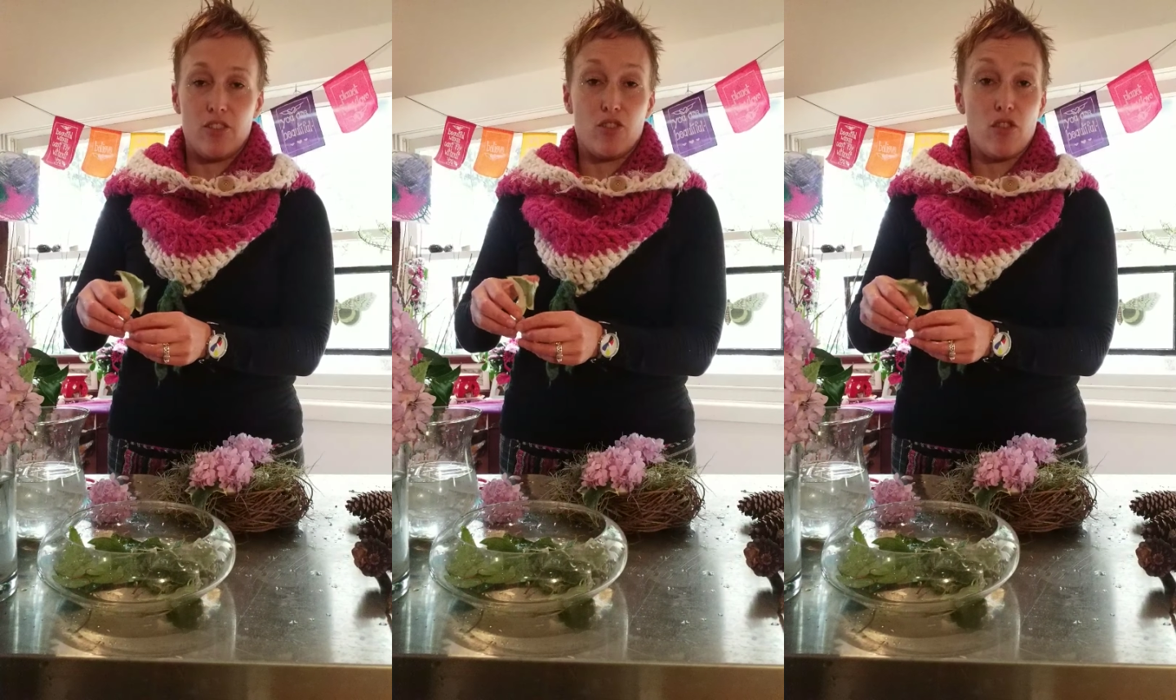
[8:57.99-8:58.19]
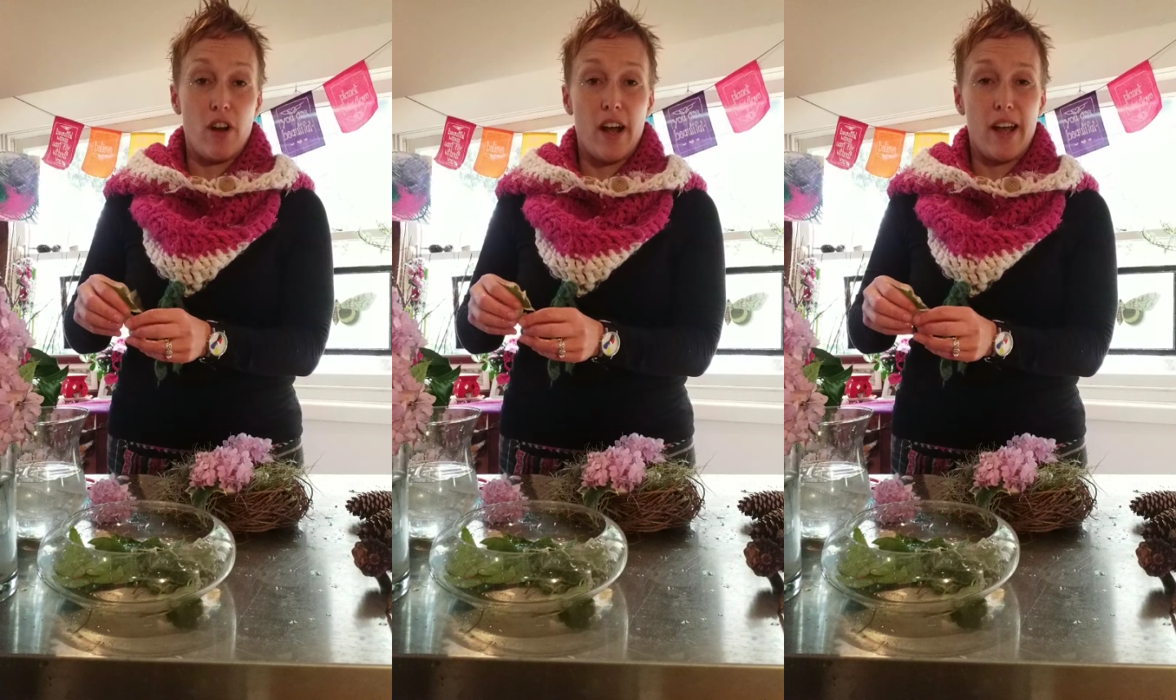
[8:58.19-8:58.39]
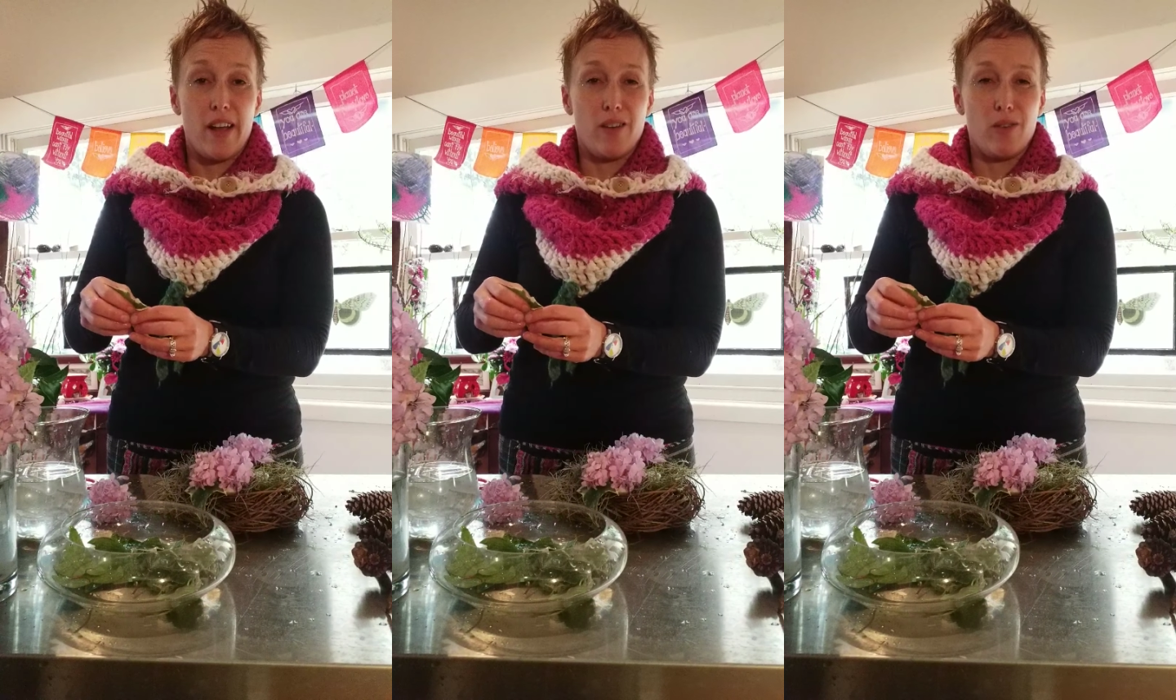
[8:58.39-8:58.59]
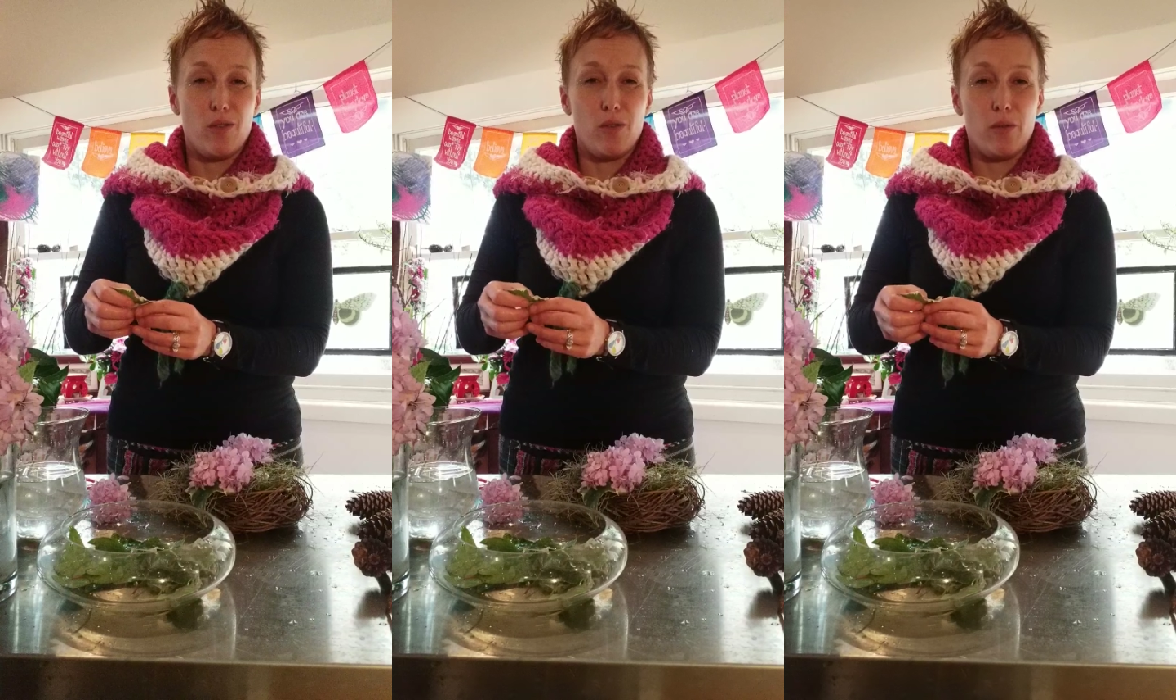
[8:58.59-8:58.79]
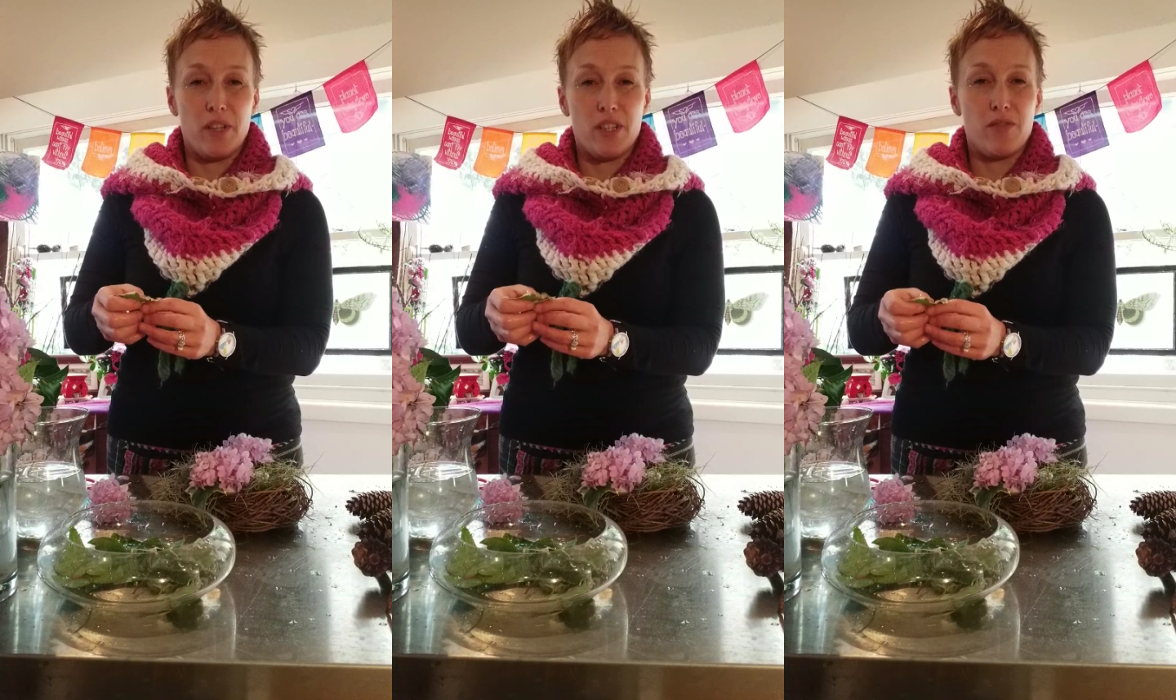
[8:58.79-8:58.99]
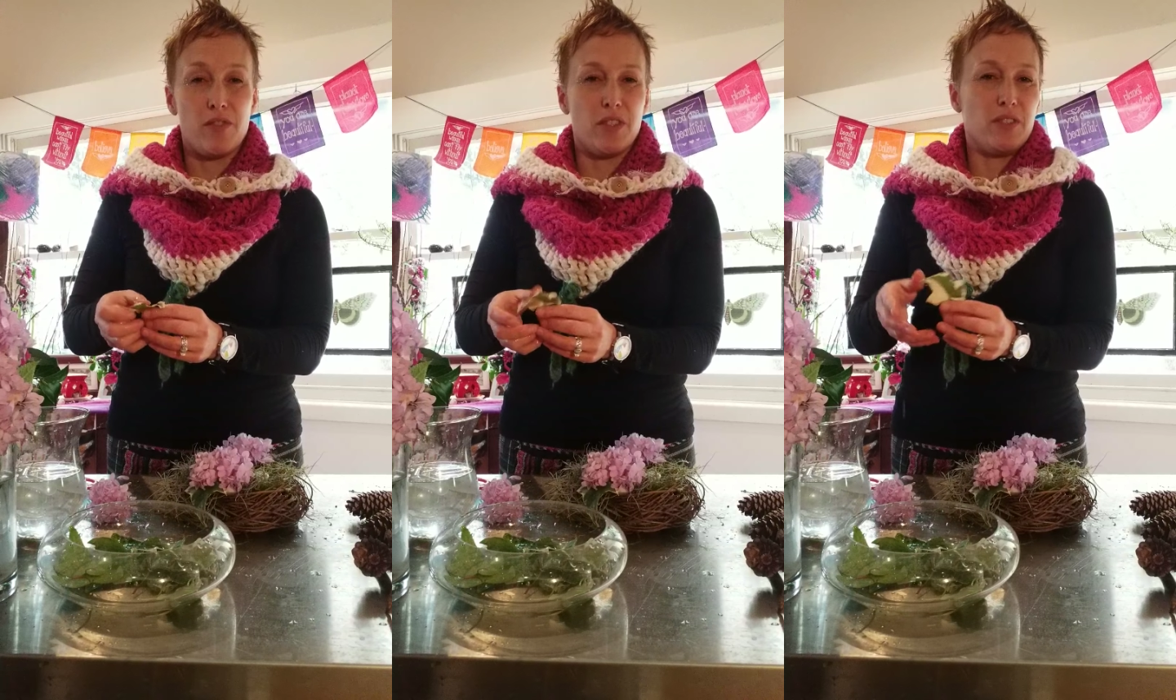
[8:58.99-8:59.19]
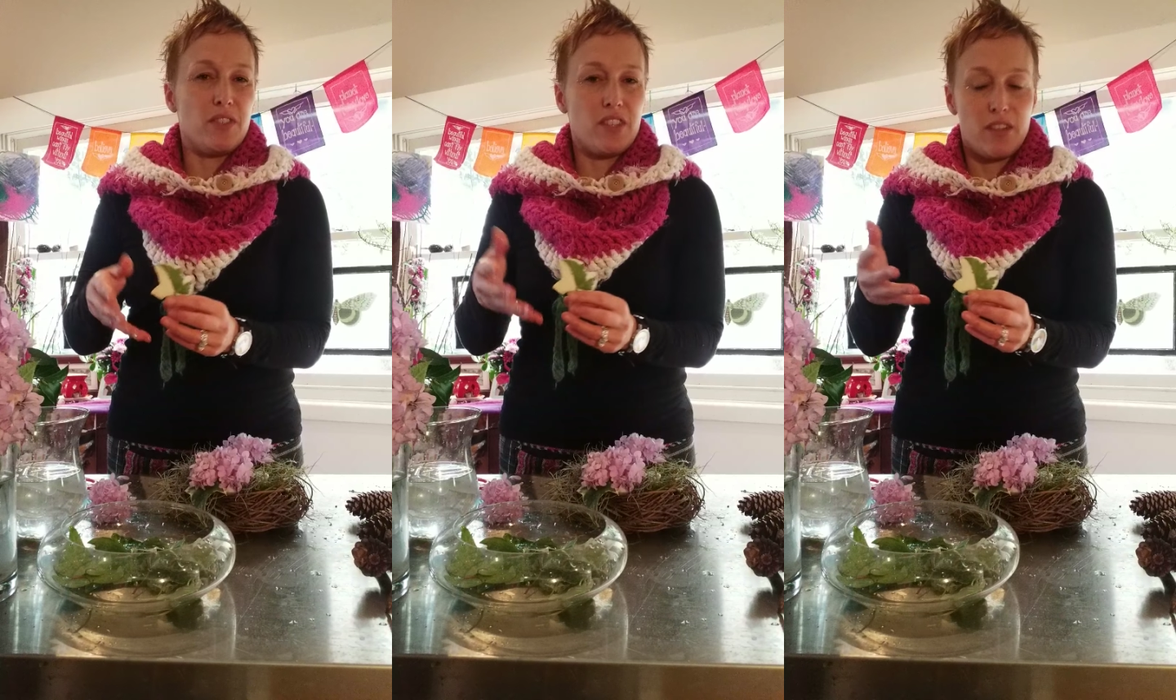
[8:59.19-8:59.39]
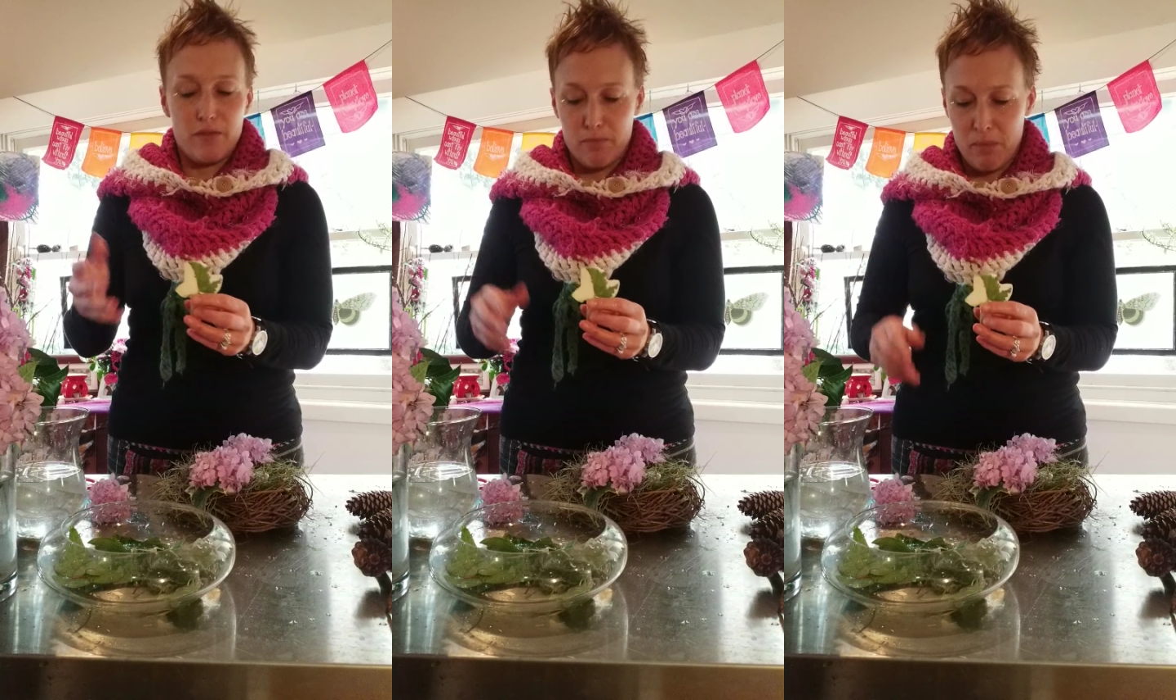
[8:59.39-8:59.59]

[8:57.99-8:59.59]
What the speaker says: triangle which feels sort of